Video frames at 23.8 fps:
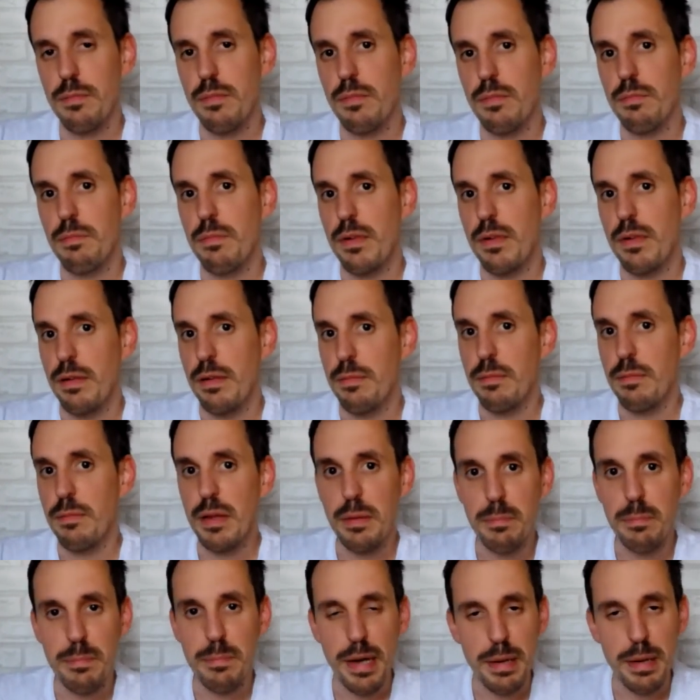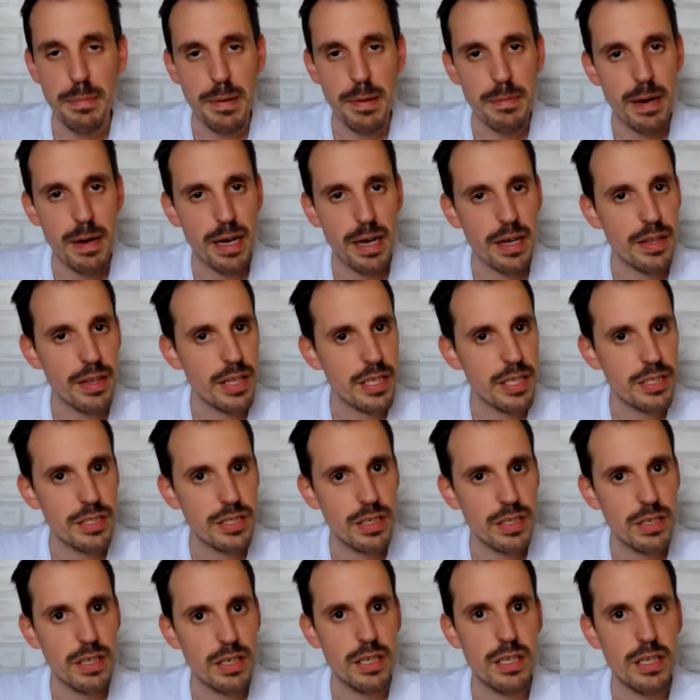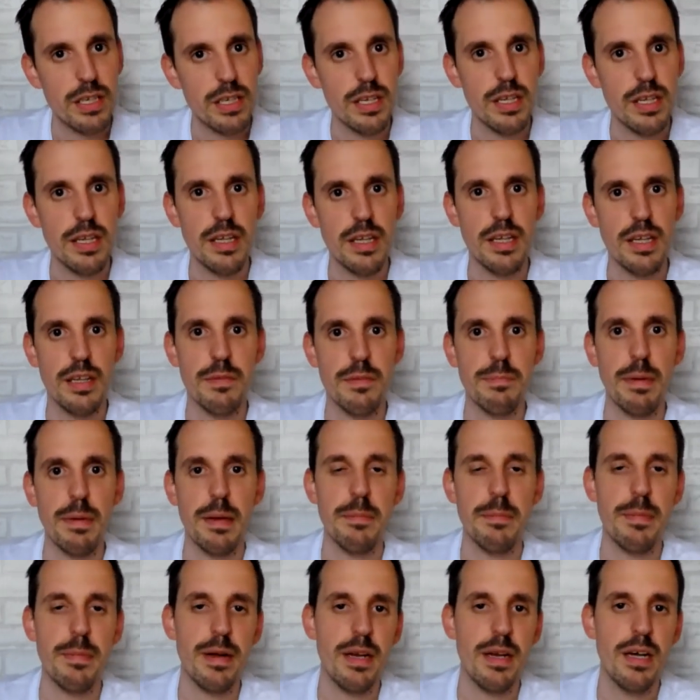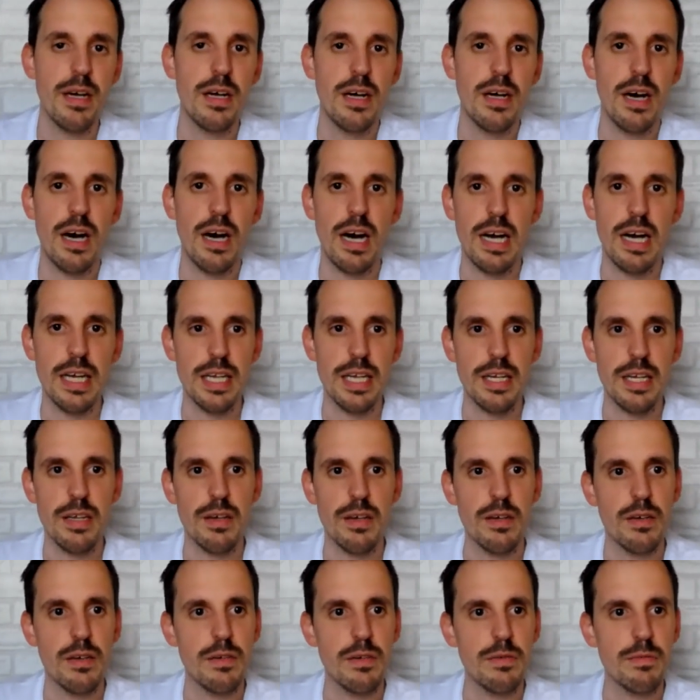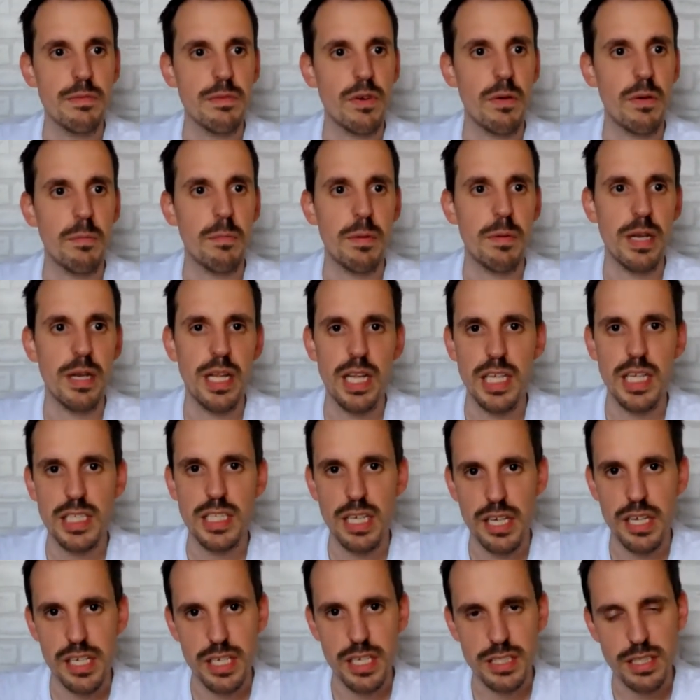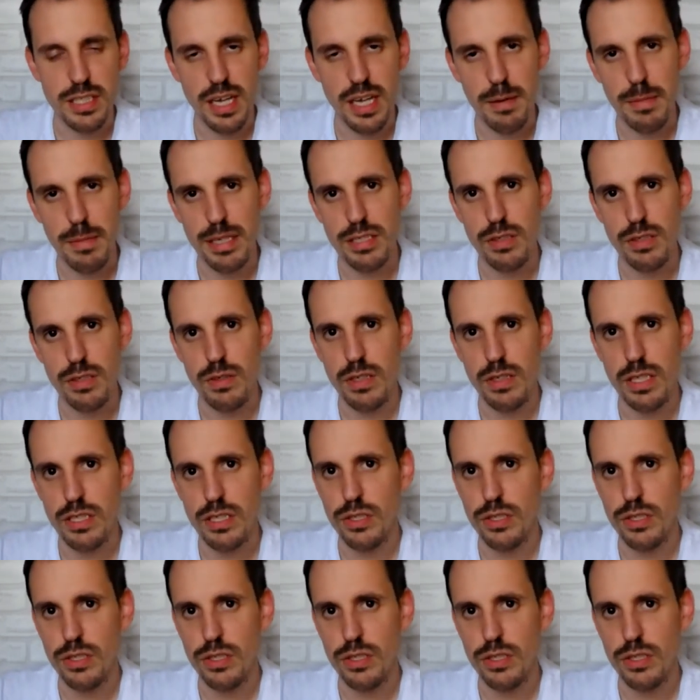in paperback edition in paper, I completely suggest Amazon. It's